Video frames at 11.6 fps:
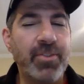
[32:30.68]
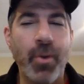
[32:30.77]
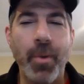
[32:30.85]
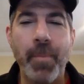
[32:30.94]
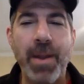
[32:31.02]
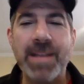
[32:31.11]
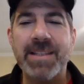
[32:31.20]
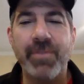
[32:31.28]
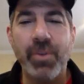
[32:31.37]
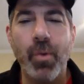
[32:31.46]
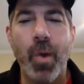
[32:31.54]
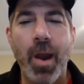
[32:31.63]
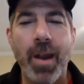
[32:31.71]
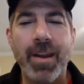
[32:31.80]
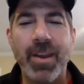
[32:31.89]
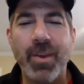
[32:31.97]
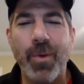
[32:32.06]
so impressive. You
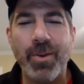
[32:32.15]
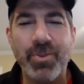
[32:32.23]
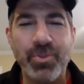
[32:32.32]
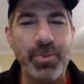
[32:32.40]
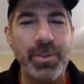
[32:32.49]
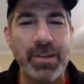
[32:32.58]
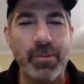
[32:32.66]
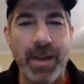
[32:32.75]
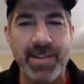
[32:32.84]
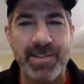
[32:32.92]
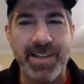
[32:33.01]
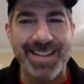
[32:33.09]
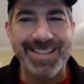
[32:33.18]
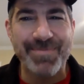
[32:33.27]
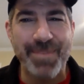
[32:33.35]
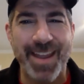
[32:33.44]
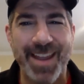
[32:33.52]
are truly a
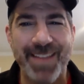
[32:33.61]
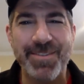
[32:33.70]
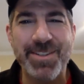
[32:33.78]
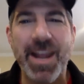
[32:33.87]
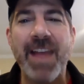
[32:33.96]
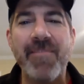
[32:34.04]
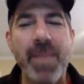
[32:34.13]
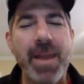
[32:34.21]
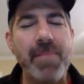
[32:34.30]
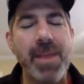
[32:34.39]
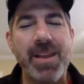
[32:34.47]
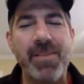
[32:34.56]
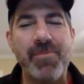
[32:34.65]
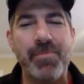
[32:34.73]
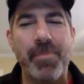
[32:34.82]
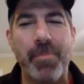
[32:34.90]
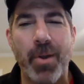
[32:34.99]
Renaissance man, which I have met many
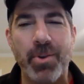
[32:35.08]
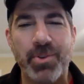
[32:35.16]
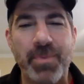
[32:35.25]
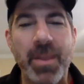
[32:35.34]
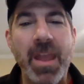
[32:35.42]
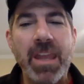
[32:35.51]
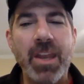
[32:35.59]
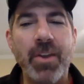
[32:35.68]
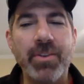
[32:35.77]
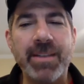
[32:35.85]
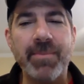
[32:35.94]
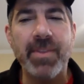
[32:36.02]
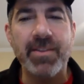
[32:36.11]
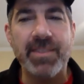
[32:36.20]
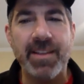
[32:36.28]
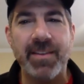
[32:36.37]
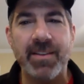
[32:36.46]
martial. There's
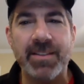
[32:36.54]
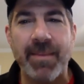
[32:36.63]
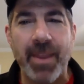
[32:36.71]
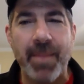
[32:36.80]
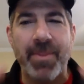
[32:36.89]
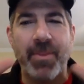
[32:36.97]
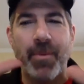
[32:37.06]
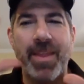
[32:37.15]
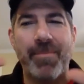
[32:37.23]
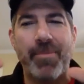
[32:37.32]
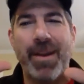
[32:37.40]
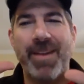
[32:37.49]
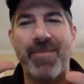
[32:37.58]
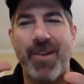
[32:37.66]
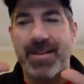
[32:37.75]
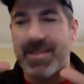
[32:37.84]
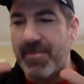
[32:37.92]
something about the way the brain
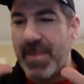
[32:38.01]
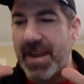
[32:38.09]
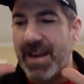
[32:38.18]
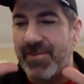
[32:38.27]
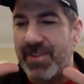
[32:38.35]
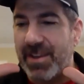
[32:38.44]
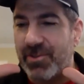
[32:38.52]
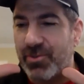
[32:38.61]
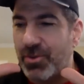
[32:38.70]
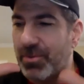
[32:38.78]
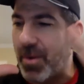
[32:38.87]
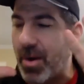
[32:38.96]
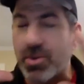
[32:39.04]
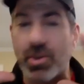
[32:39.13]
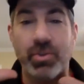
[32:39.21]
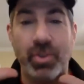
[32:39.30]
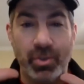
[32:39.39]
works that many of the true
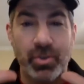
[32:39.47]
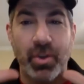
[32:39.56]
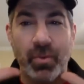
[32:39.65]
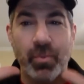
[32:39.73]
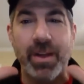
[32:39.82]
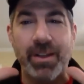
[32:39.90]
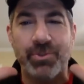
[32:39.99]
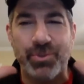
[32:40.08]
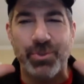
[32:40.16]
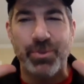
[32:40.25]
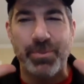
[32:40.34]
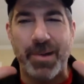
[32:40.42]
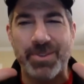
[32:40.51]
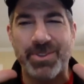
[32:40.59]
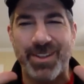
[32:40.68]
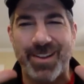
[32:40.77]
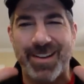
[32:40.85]
the real true
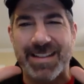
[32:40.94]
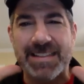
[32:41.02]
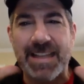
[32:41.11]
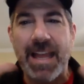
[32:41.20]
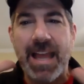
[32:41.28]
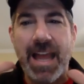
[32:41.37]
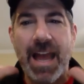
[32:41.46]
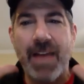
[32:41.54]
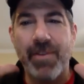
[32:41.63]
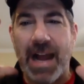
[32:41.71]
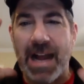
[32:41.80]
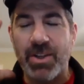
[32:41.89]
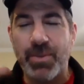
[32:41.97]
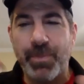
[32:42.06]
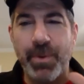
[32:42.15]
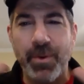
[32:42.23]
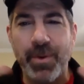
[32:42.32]
martial artists have an
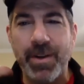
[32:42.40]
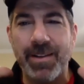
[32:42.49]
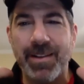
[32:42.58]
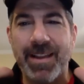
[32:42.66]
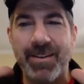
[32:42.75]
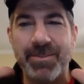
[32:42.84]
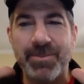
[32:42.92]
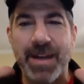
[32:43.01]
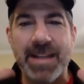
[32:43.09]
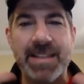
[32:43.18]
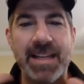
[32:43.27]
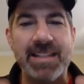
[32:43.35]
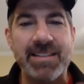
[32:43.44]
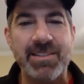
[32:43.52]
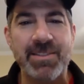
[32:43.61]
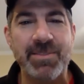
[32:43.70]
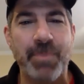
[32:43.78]
entrepreneurial and a
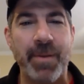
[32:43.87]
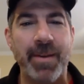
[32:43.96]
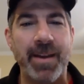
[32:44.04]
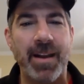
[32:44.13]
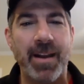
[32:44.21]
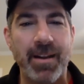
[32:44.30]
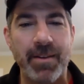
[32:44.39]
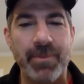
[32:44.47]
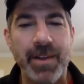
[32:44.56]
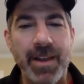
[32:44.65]
Renaissance spirit of